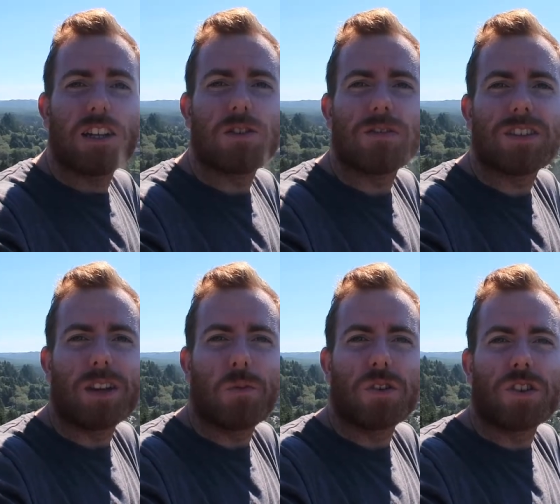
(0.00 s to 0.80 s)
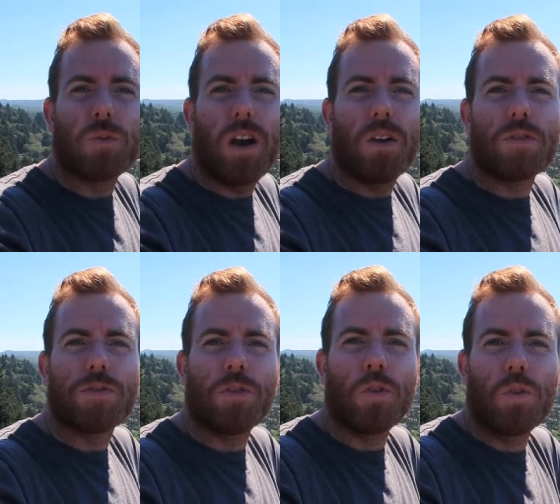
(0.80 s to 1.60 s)
So after sitting and watching the whales
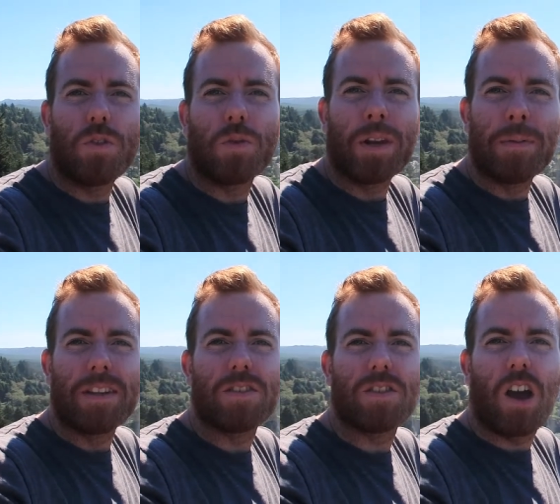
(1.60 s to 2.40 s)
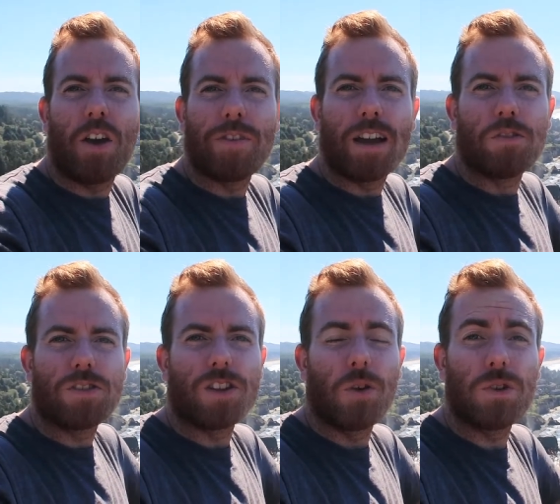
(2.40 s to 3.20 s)
for 20 minutes, half hour
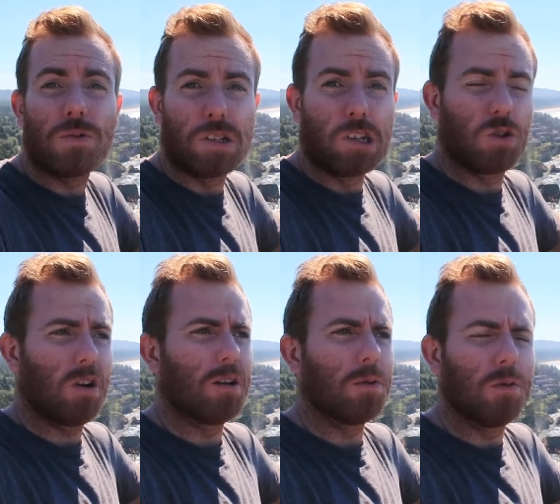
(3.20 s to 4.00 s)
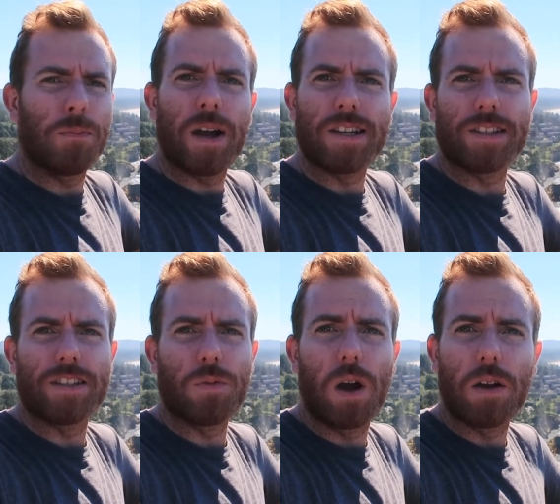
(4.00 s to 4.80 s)
or so, which was incredible, amazing
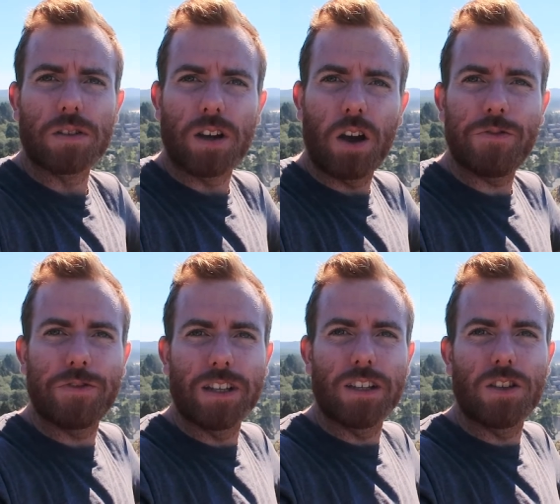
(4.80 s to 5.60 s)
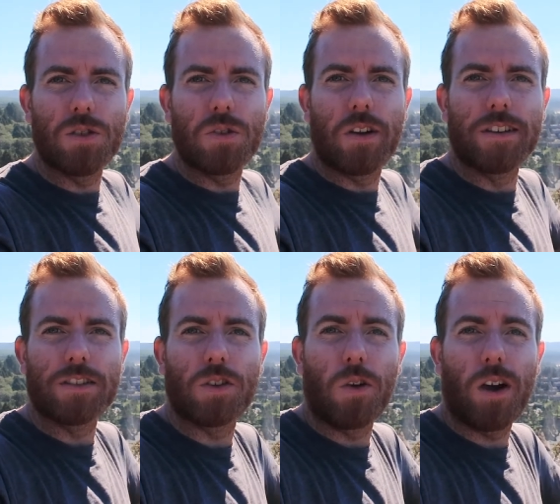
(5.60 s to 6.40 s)
to see whales, and hopefully you
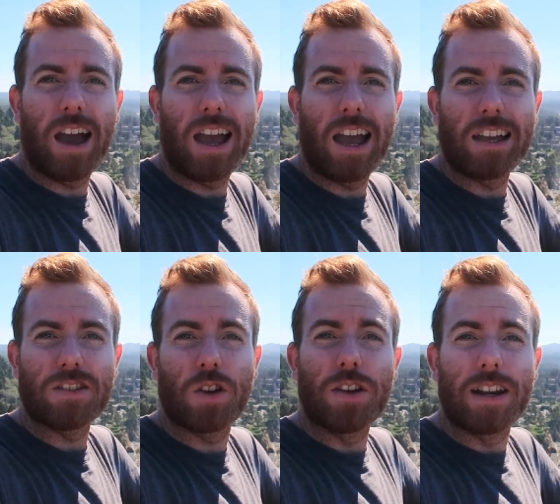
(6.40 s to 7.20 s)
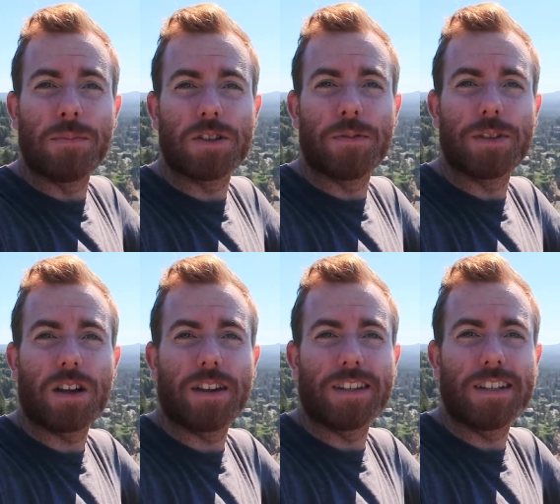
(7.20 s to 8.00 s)
guys got as good a glimpse of them as I
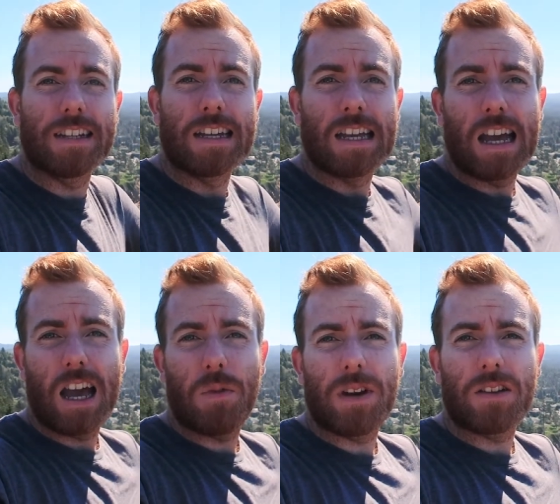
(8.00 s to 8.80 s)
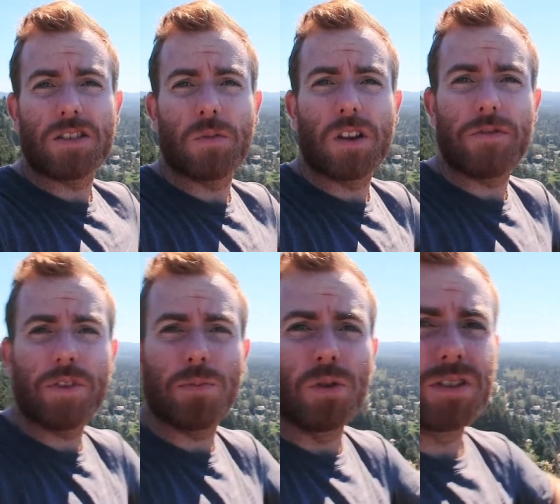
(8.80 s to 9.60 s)
did. We're now stopping at the
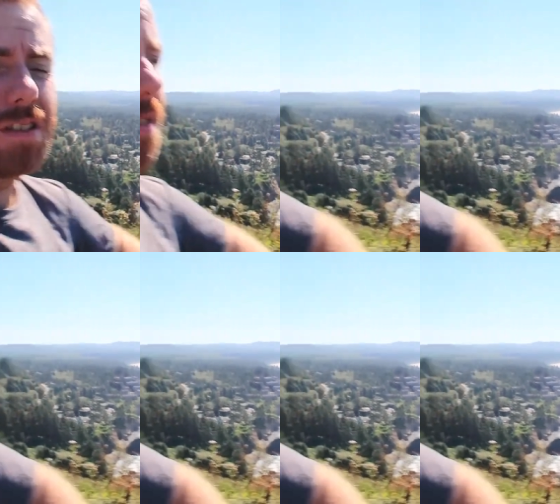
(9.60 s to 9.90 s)
viewpoints.